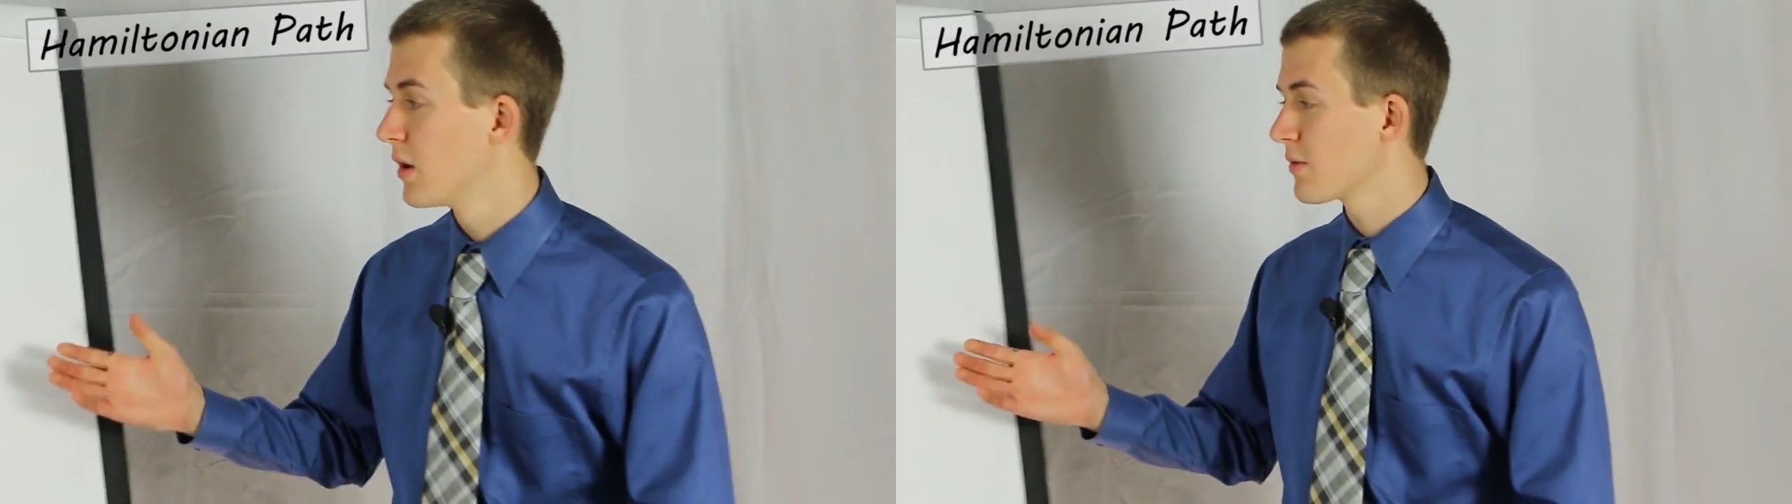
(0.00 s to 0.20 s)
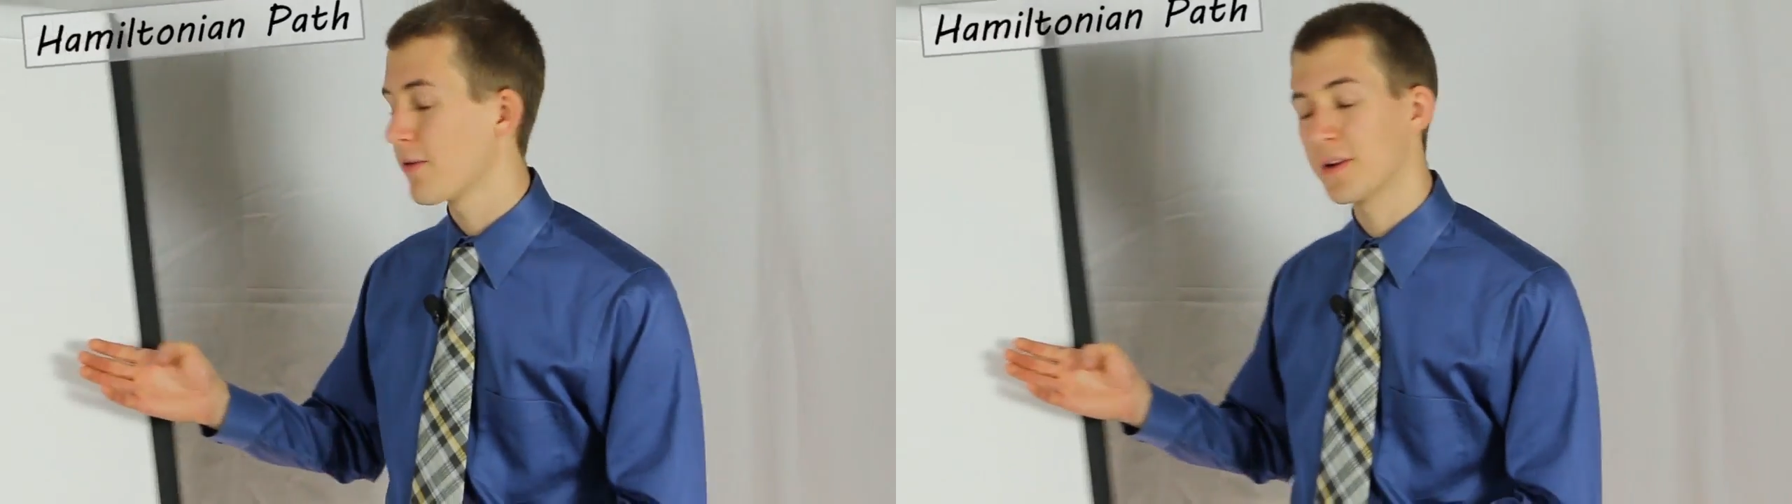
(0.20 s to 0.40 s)

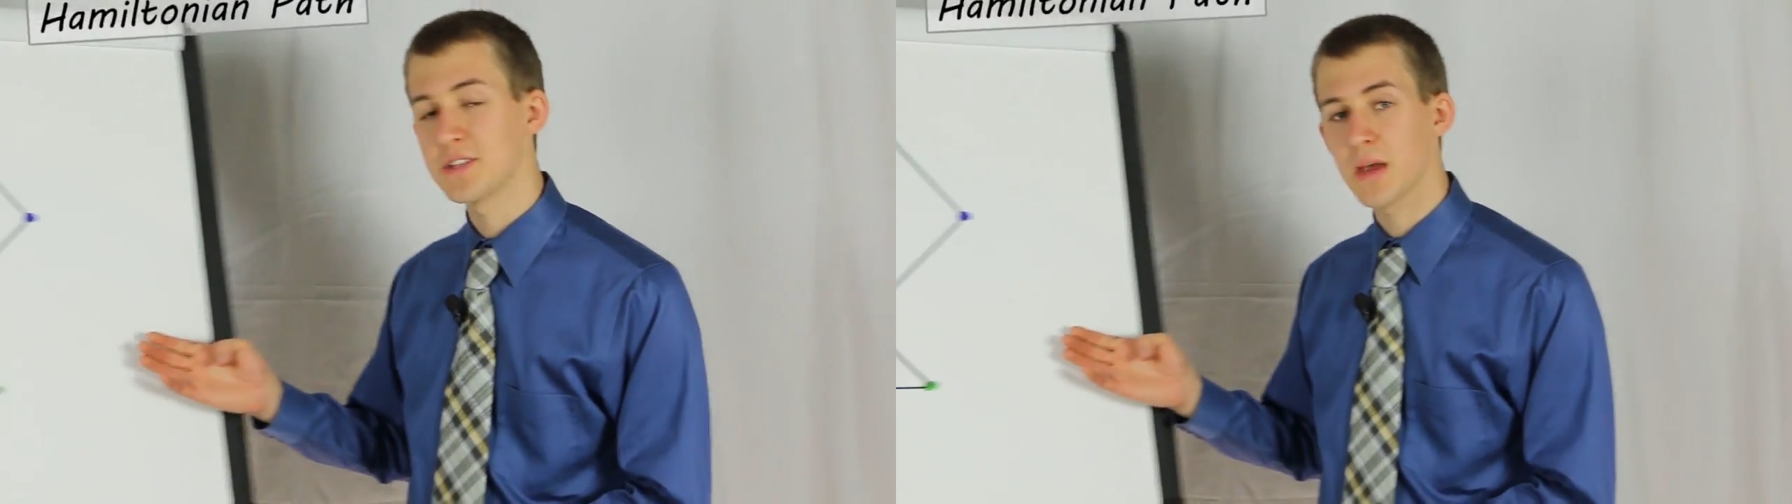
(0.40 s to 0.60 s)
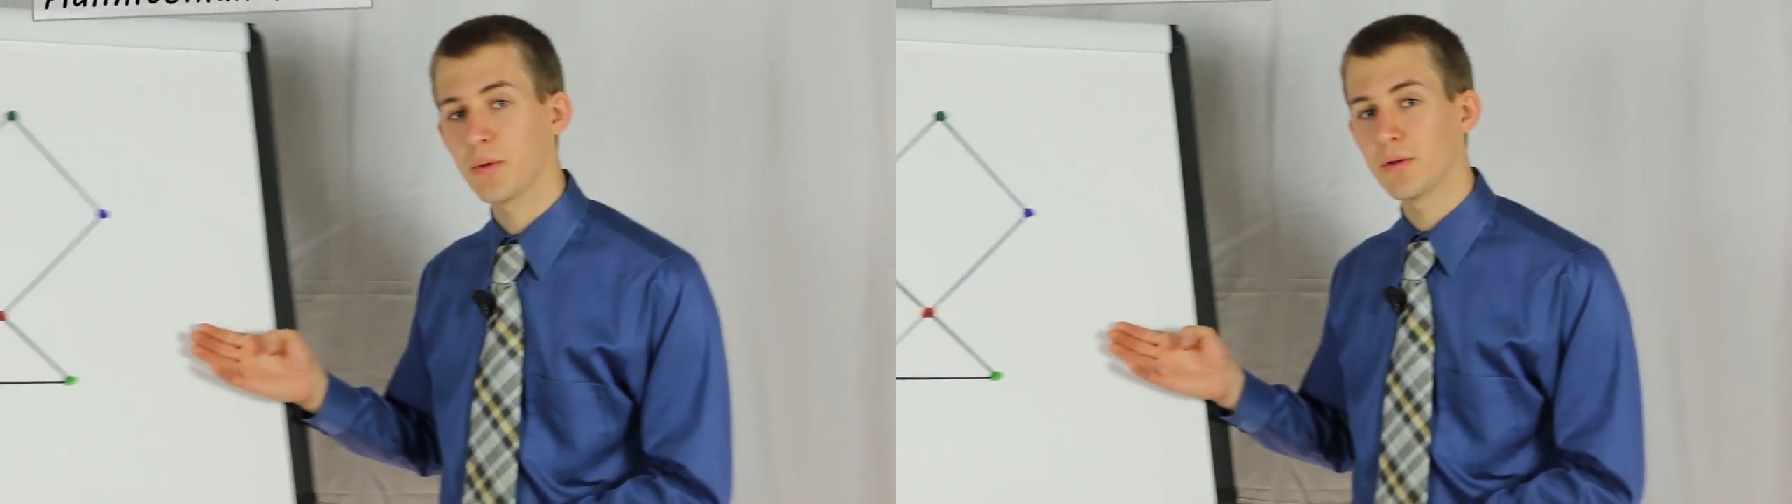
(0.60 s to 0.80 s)
For
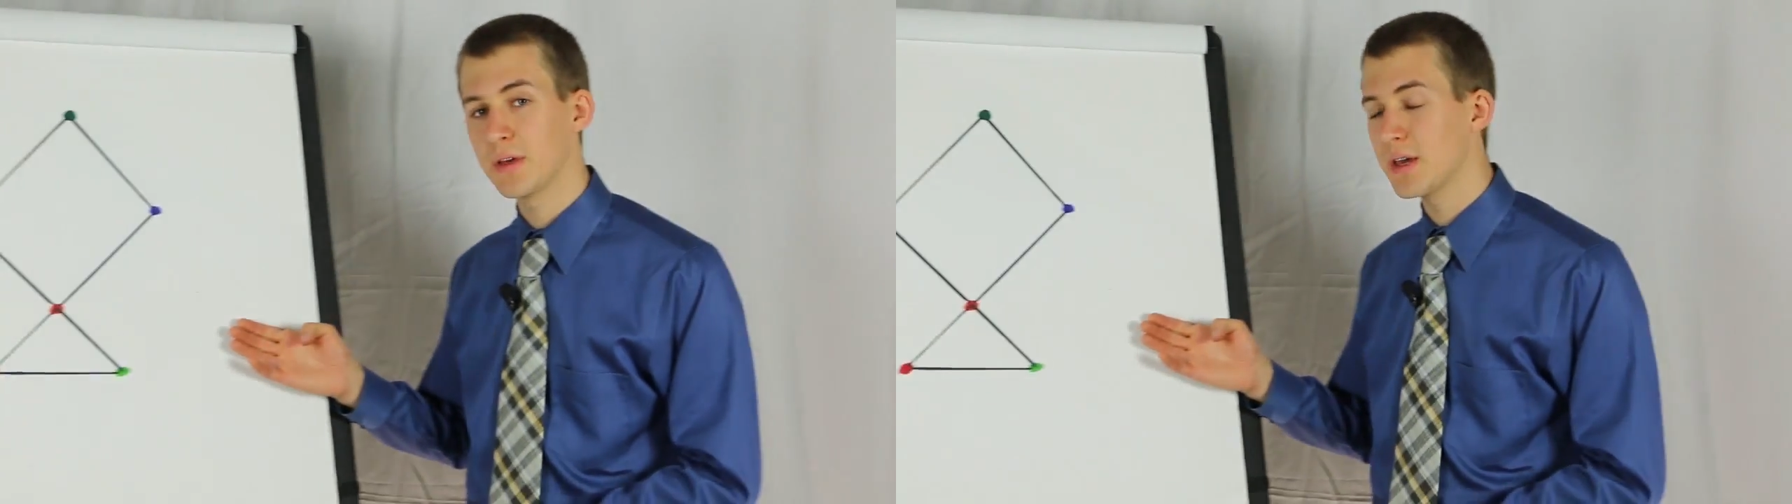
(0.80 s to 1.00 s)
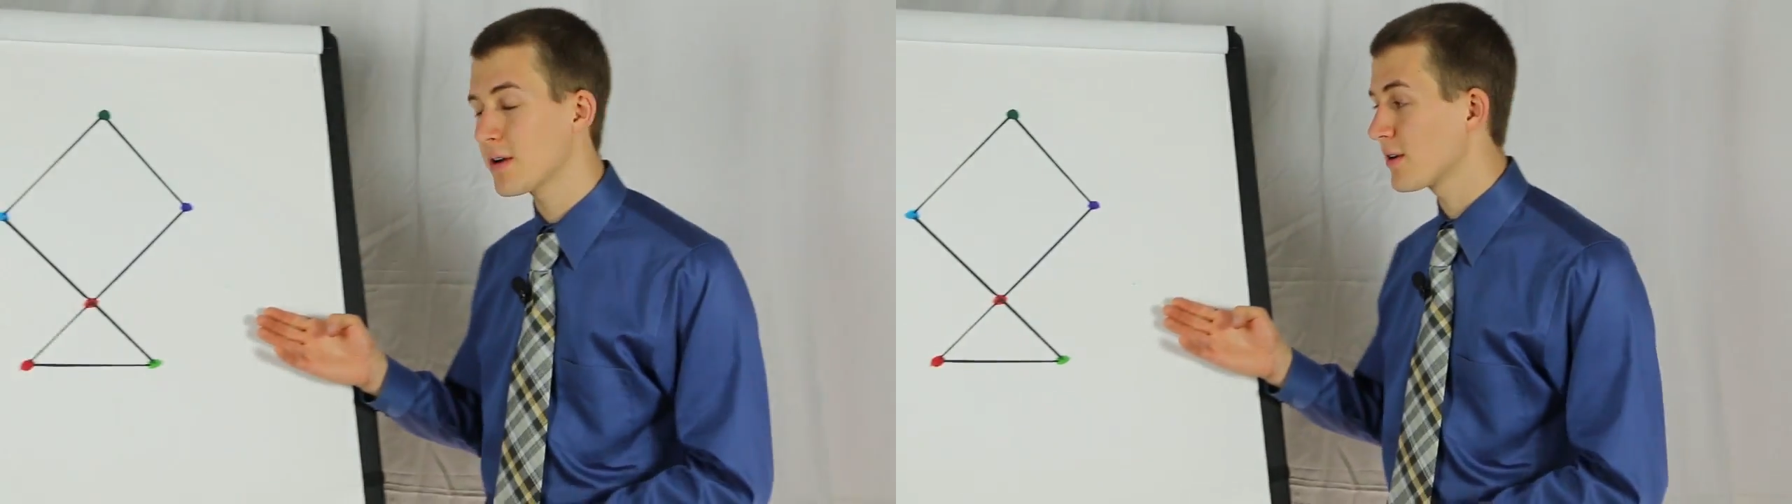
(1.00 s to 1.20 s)
example,
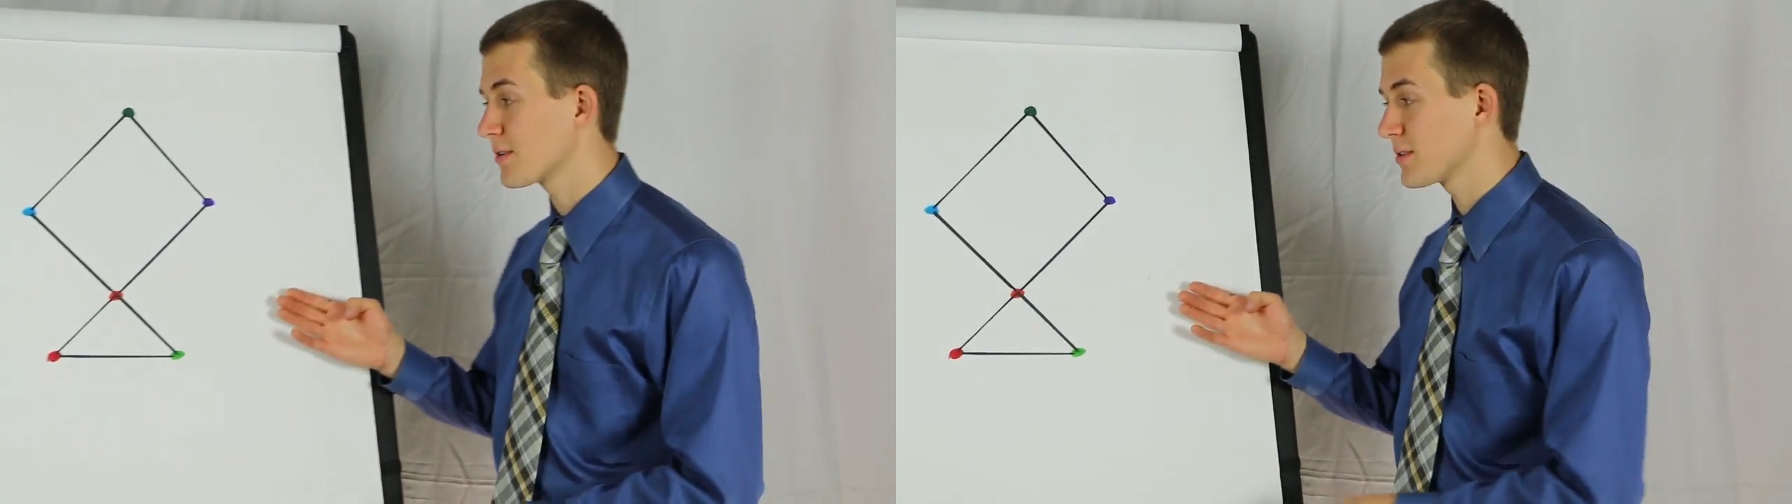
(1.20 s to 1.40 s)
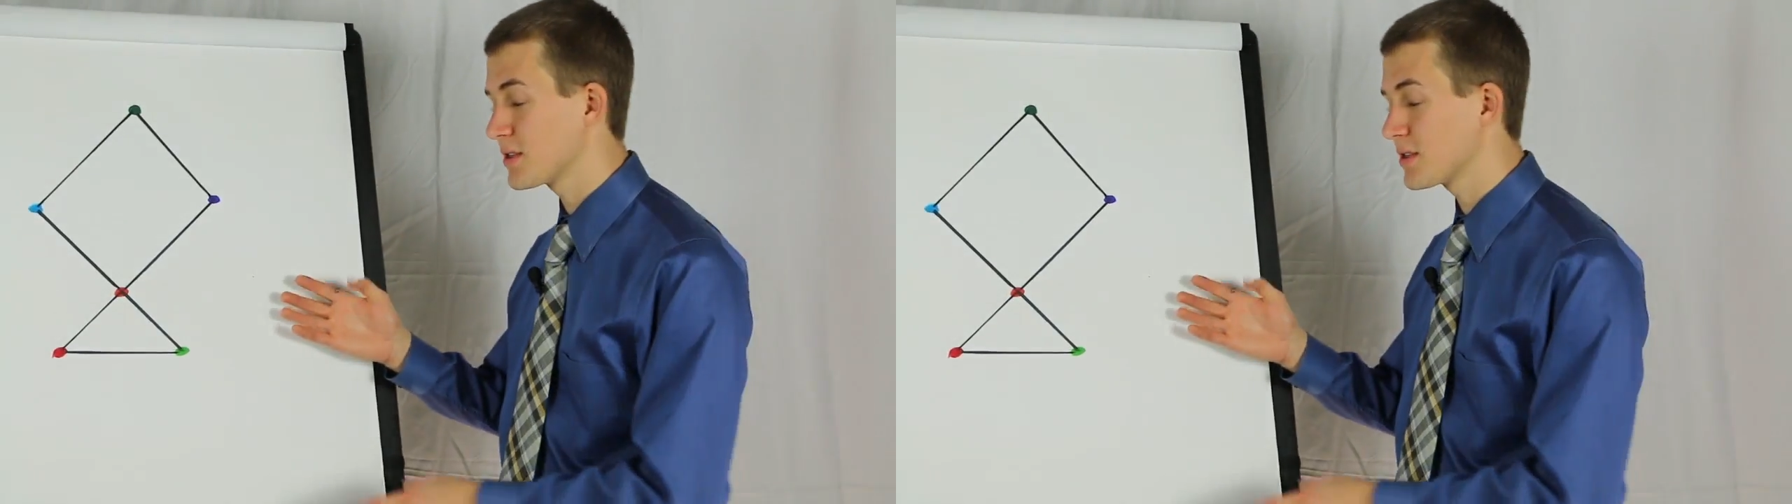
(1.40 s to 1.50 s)
here,